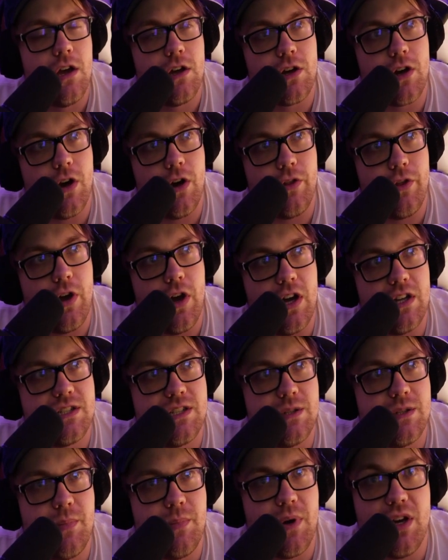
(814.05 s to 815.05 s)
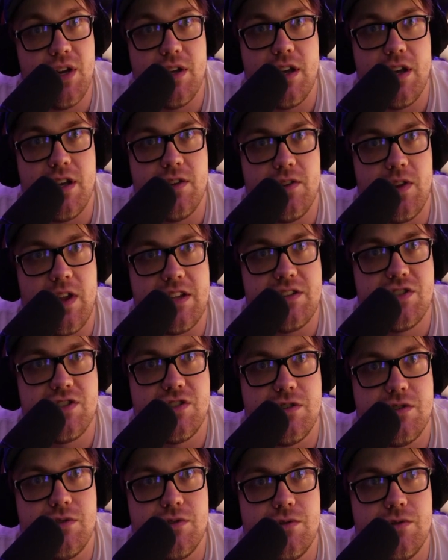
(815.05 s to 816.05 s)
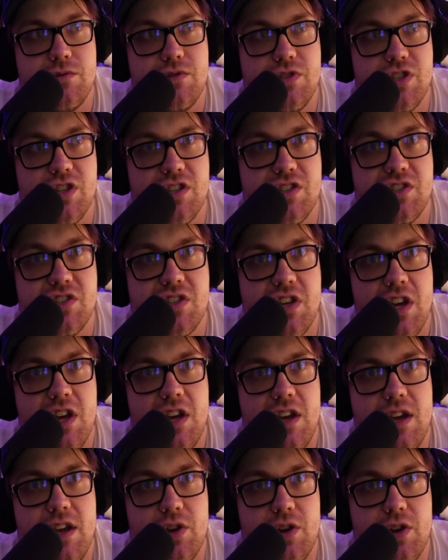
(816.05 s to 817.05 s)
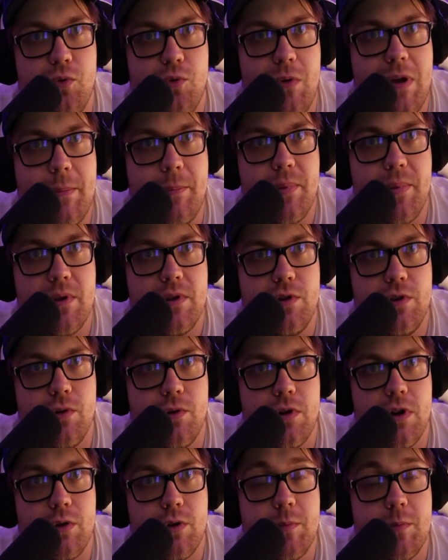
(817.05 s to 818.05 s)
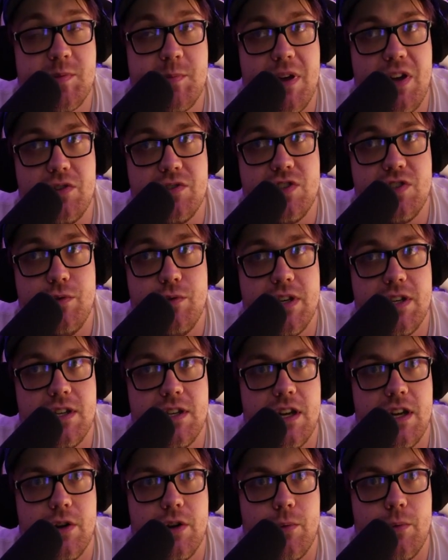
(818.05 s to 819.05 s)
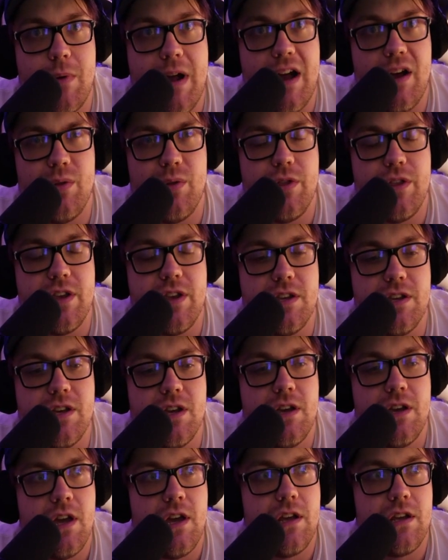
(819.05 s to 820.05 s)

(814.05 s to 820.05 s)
Call of the Haunted, but it lets you just equip your equip spell to it, getting around the,